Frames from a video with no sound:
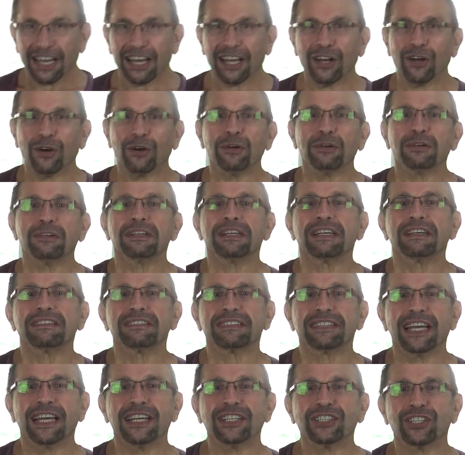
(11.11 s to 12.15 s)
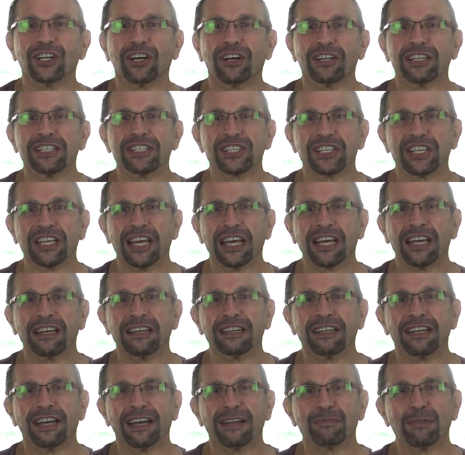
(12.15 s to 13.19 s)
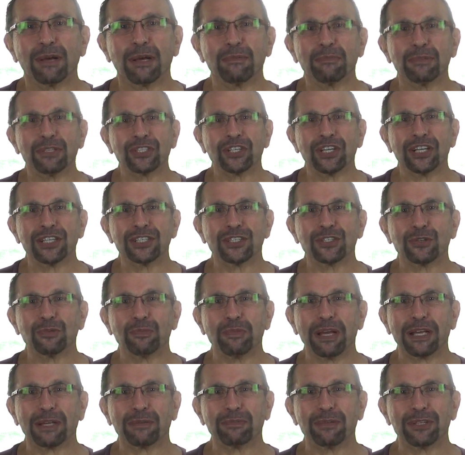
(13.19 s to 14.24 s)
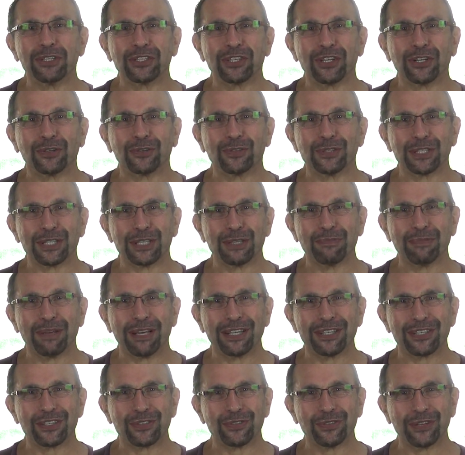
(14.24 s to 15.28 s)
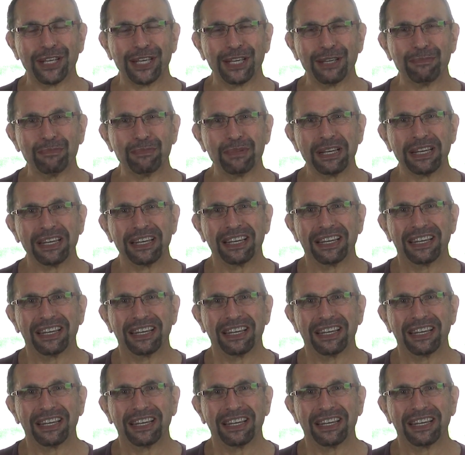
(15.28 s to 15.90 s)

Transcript: Hello, KShar is here, and my mission is to make Persian cuisine mainstream.